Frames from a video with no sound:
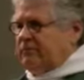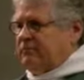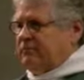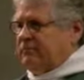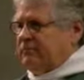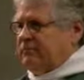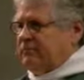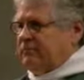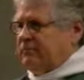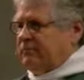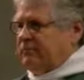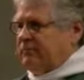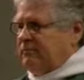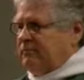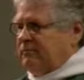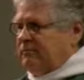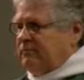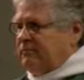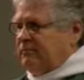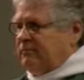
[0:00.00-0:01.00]

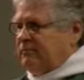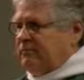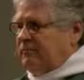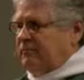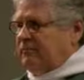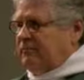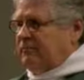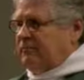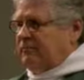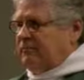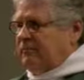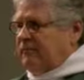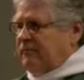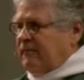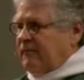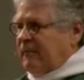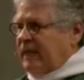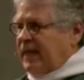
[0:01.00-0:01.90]
(silence)